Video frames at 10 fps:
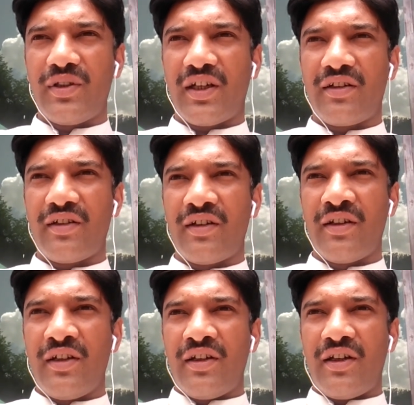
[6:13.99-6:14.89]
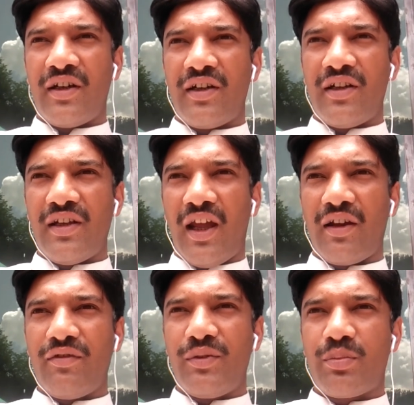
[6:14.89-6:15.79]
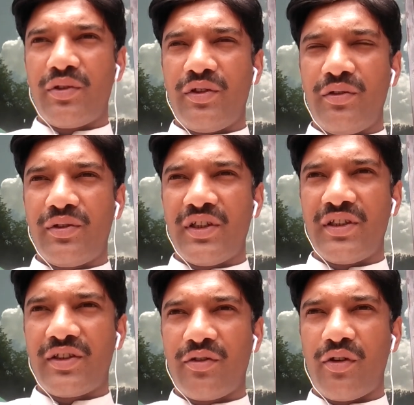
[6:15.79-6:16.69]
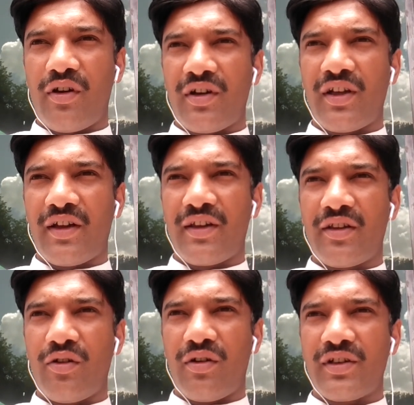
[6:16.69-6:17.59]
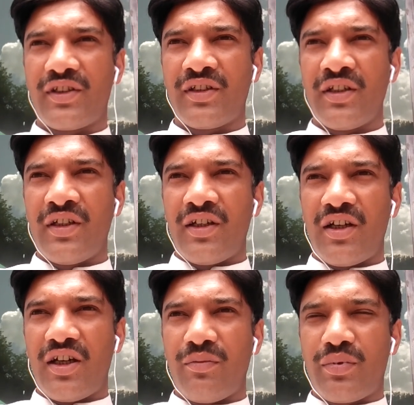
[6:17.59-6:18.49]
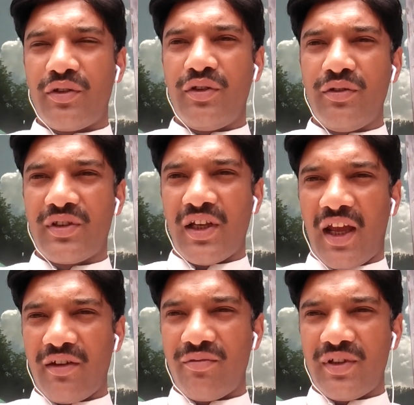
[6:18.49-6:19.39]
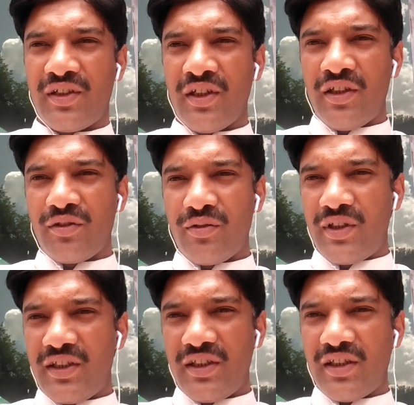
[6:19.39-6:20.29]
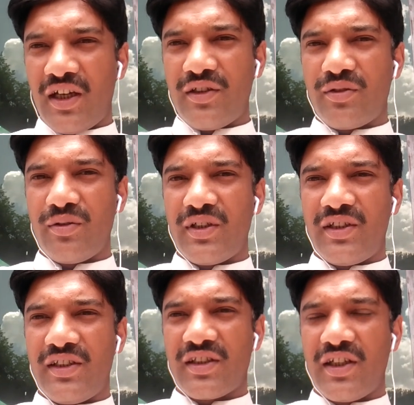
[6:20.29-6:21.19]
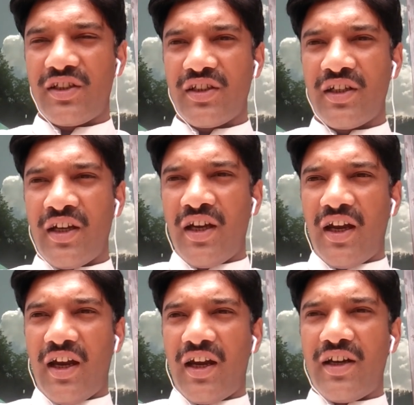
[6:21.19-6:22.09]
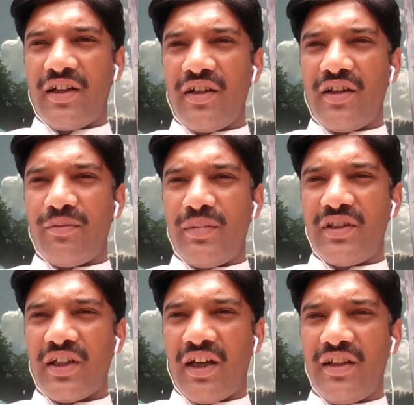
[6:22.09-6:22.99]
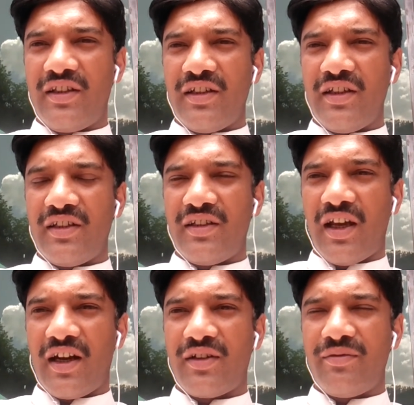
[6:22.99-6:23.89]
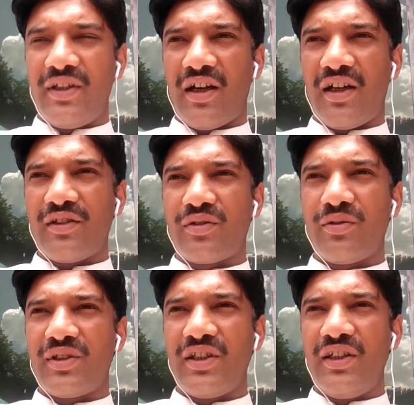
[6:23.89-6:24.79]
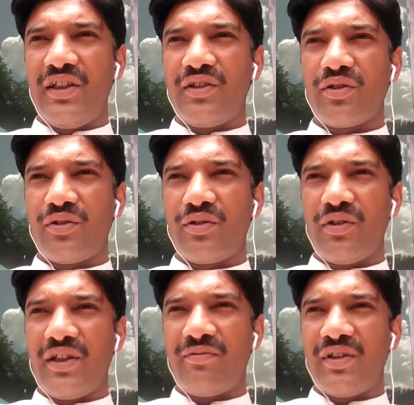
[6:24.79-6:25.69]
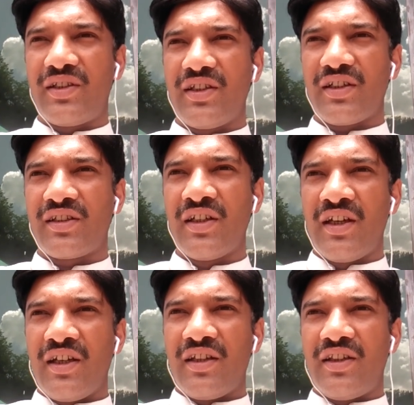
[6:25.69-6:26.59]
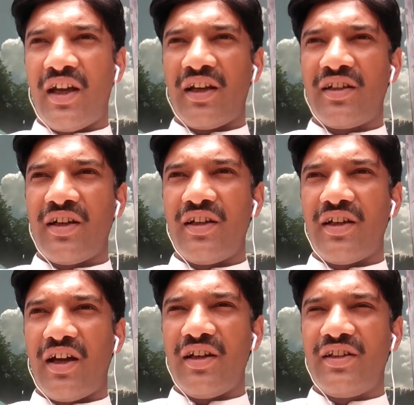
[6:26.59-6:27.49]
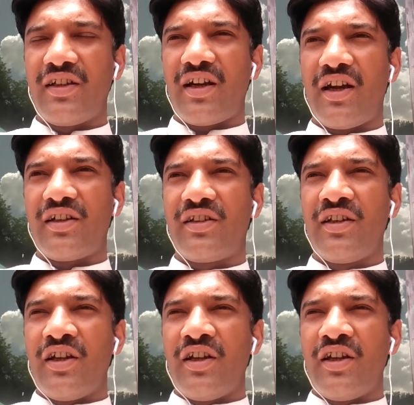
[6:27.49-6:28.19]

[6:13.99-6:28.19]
that the language produces thought or thoughts produce language. So this is also the discussion. And beside that, we also see in sociolinguistics that there are